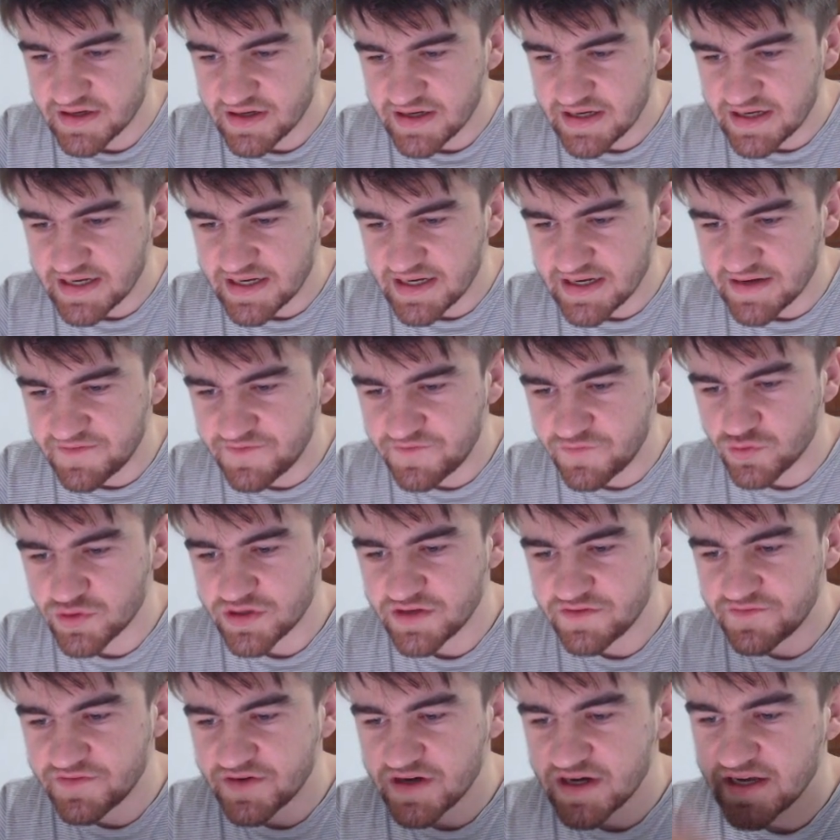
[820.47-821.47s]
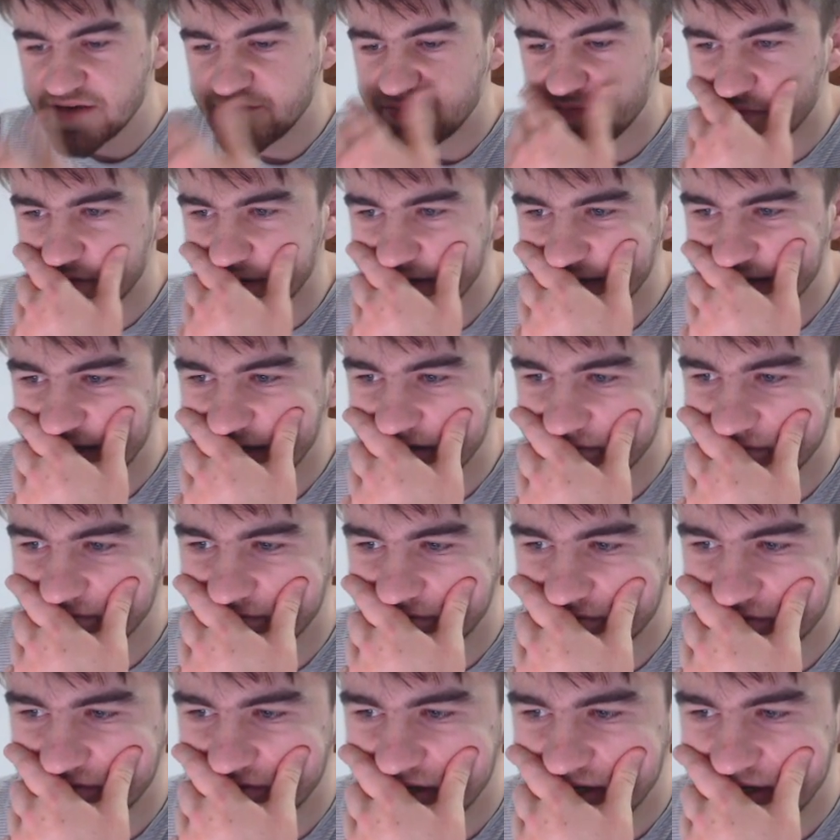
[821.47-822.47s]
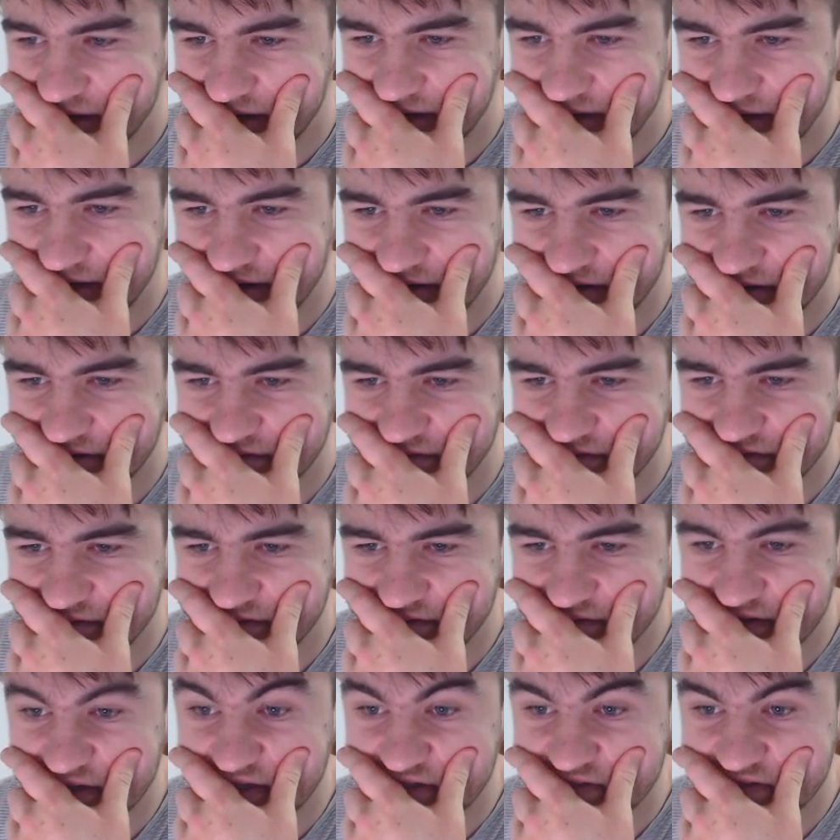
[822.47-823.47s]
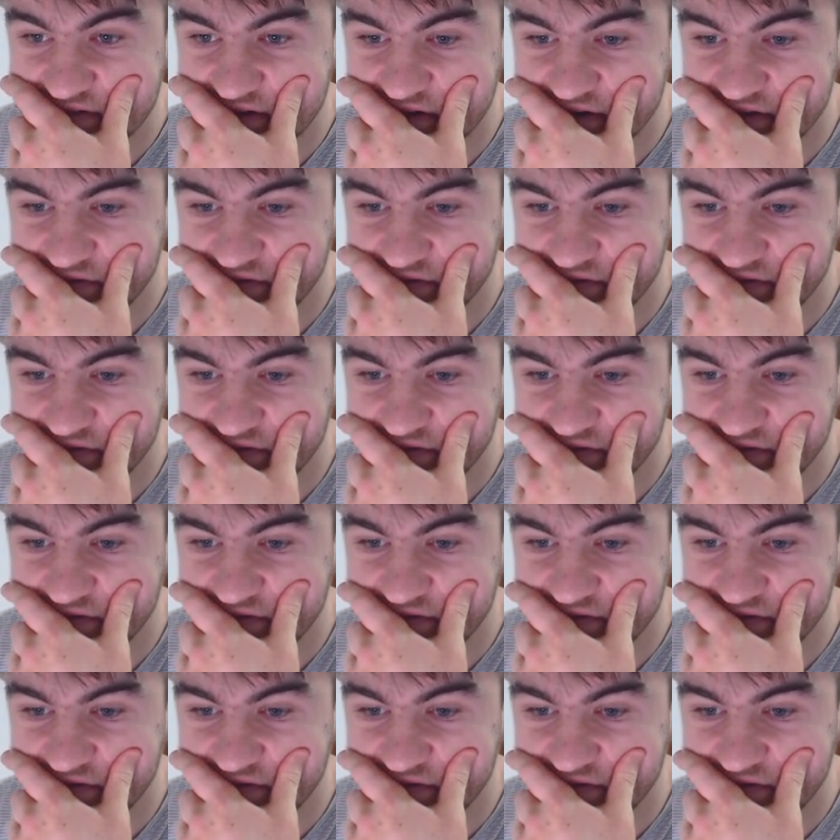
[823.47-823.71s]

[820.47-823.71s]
45 break even, and it's a